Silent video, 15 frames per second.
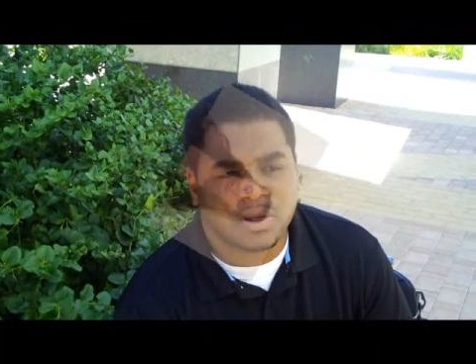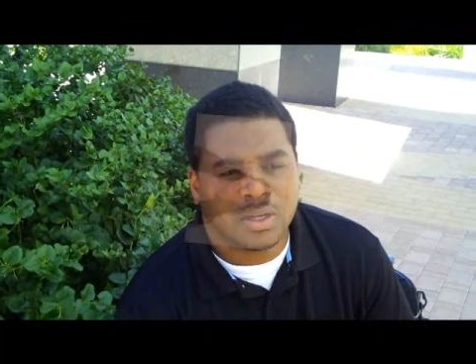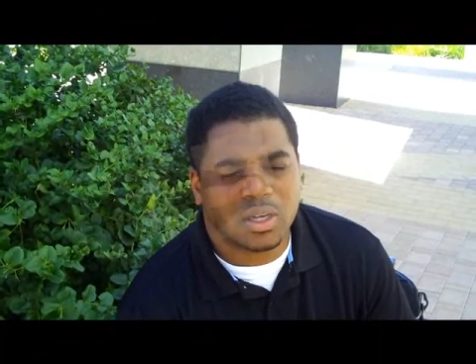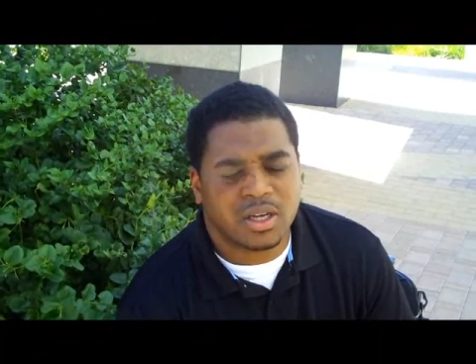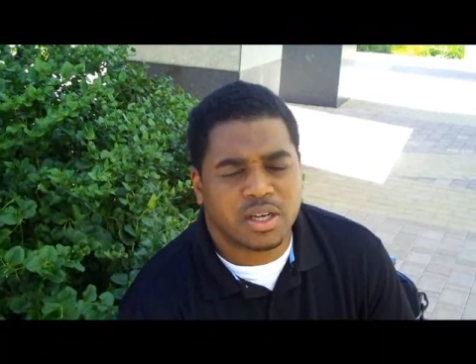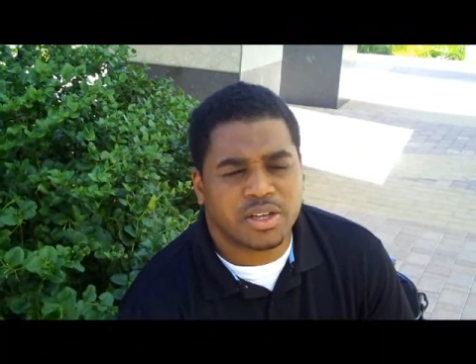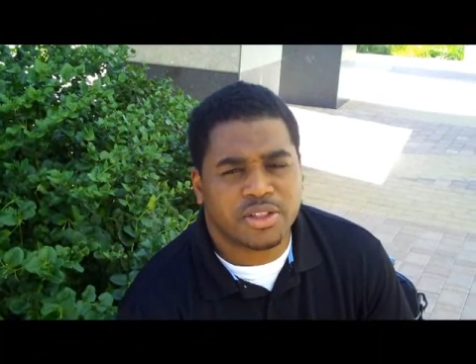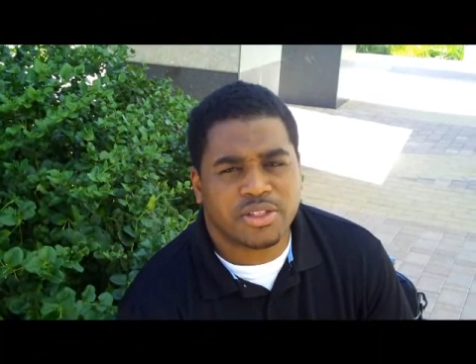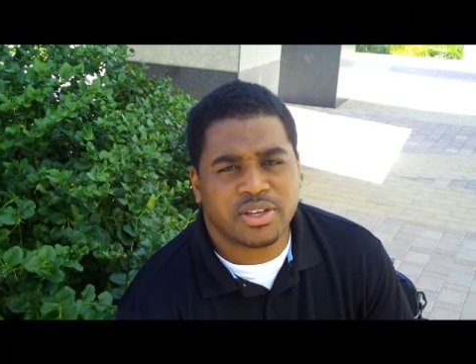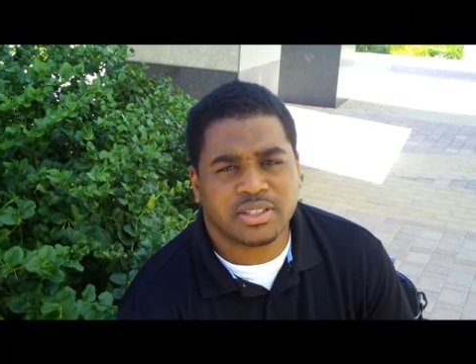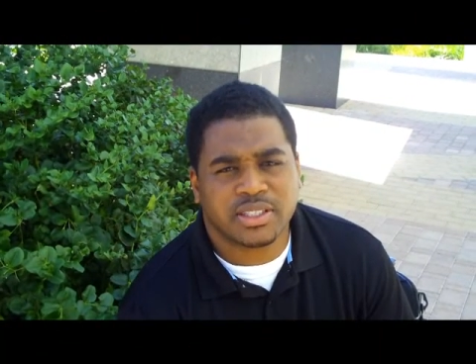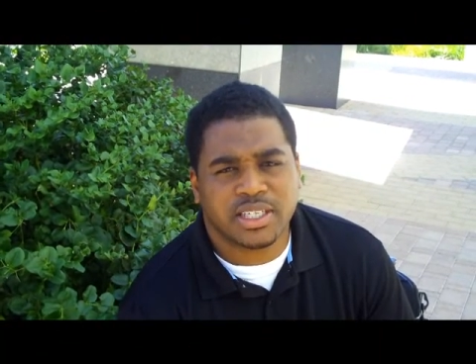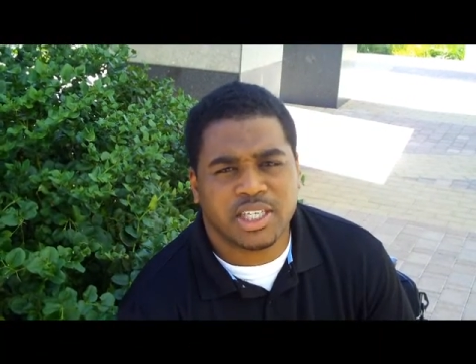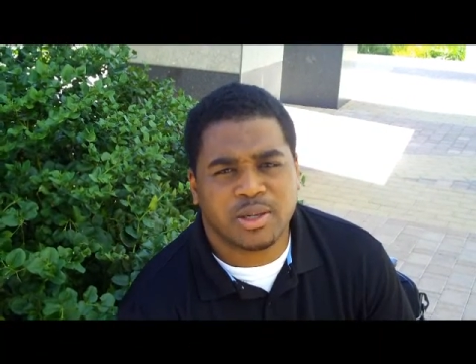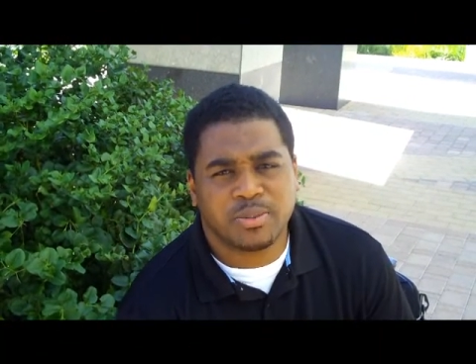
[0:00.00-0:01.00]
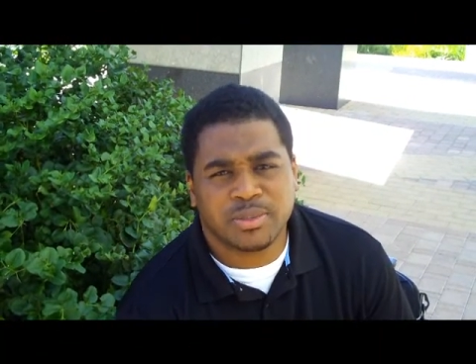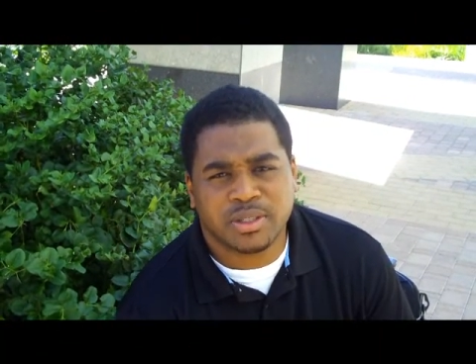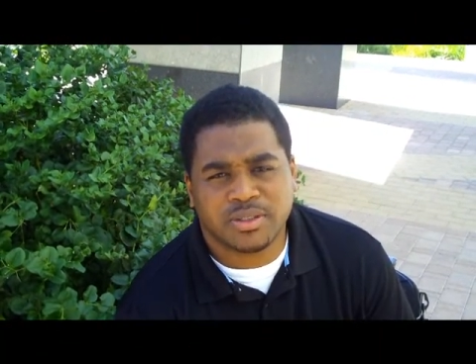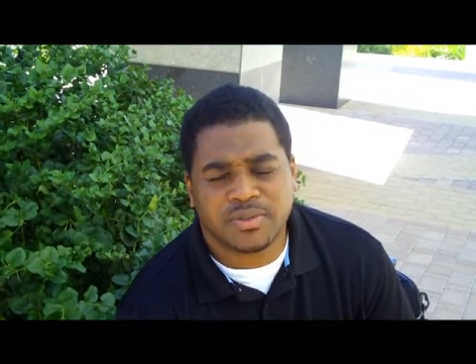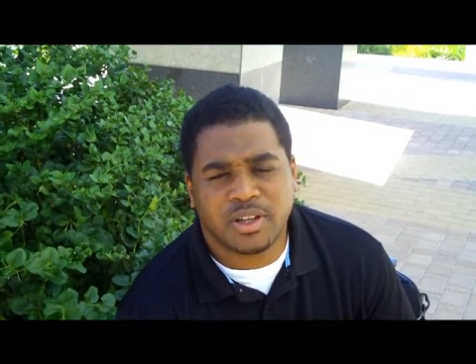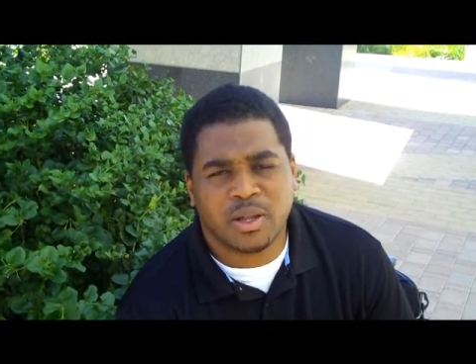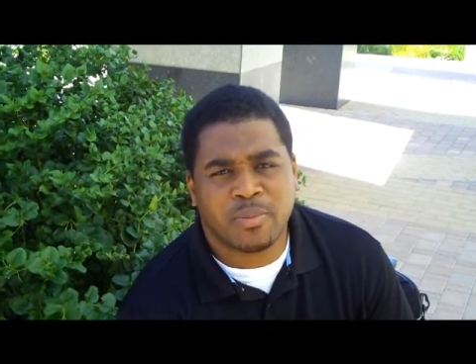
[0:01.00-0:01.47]
Other things that helped me
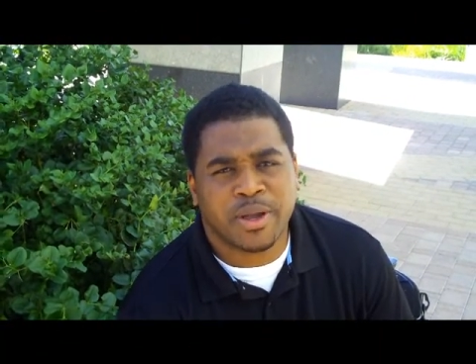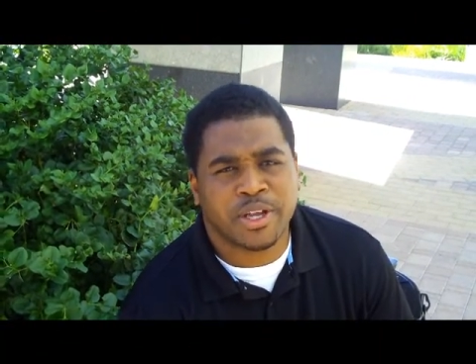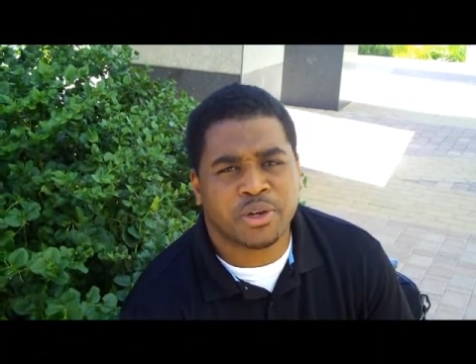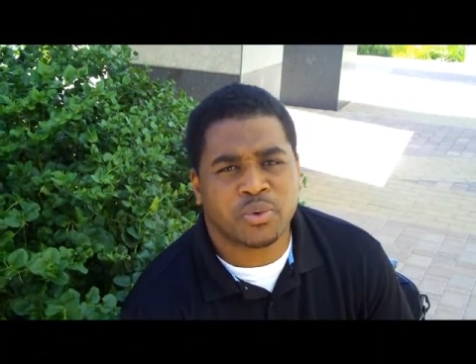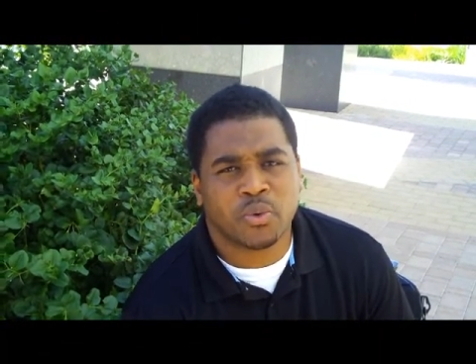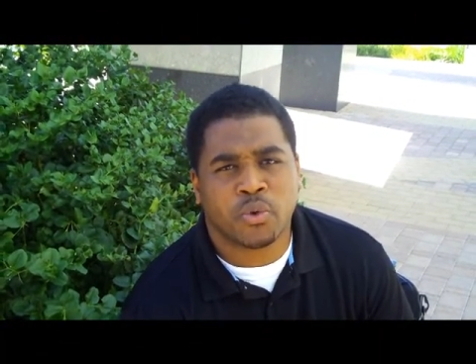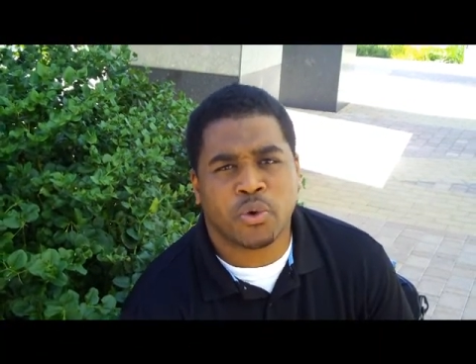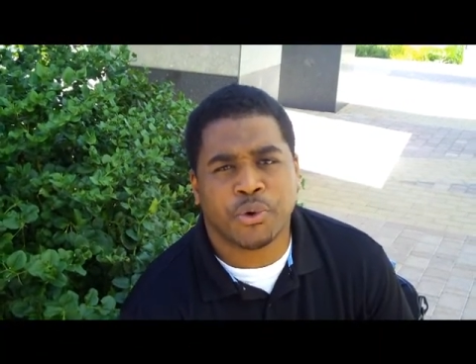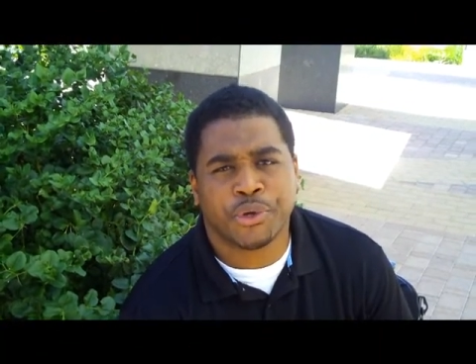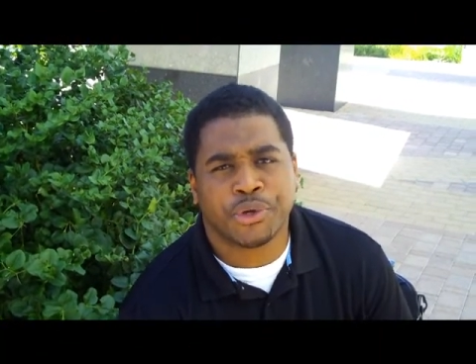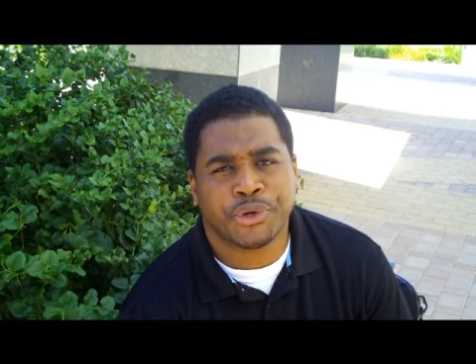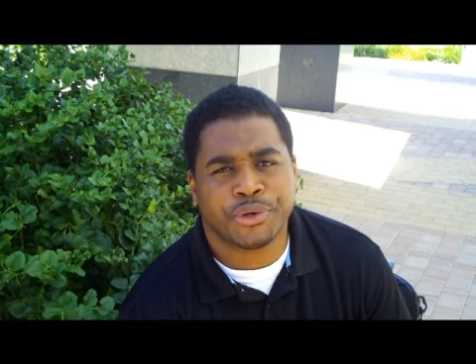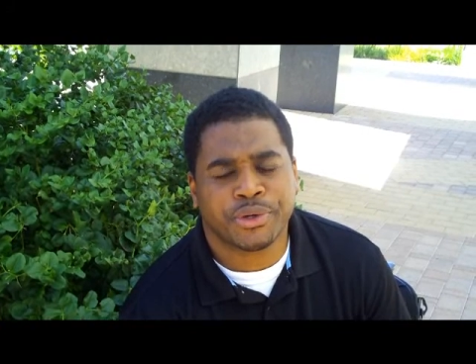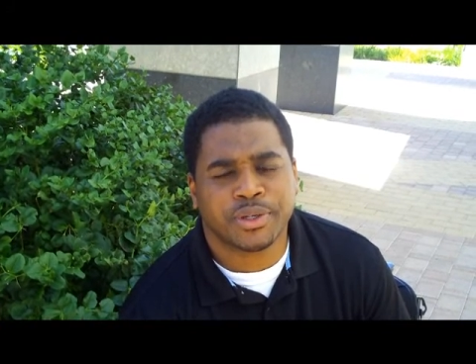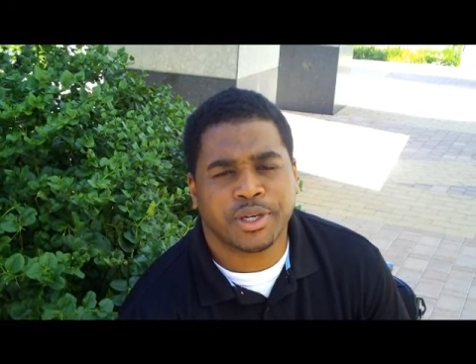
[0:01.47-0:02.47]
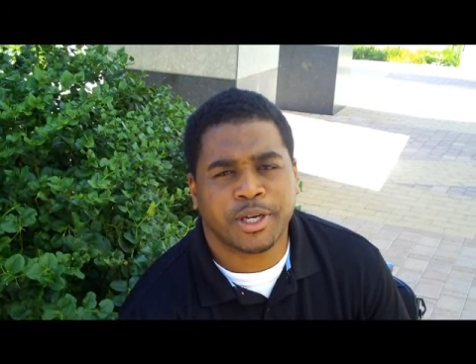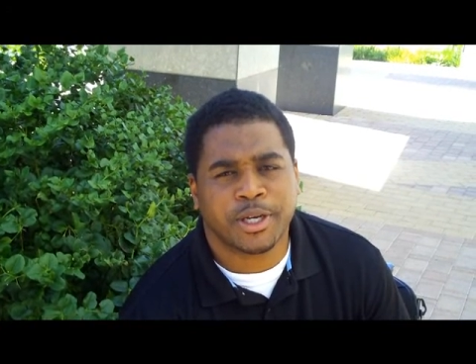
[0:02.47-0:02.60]
develop my inner warrior,